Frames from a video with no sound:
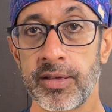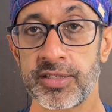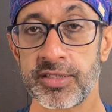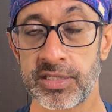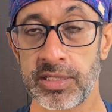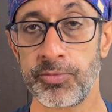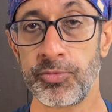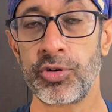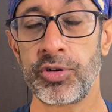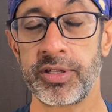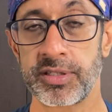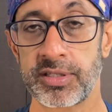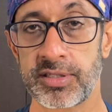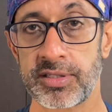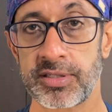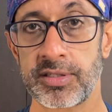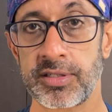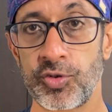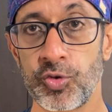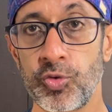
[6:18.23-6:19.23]

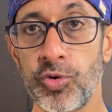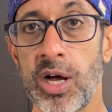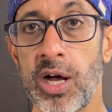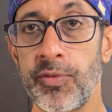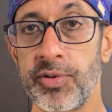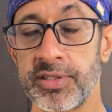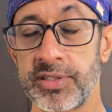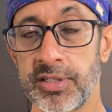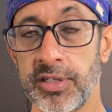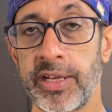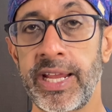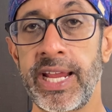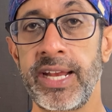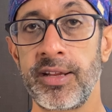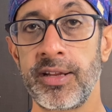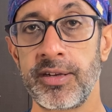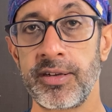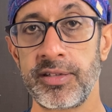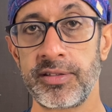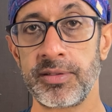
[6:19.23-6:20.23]
stimulus to our
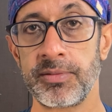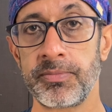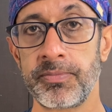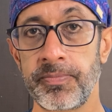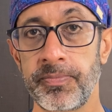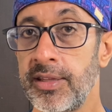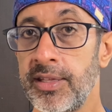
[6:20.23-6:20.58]
circadian rhythm.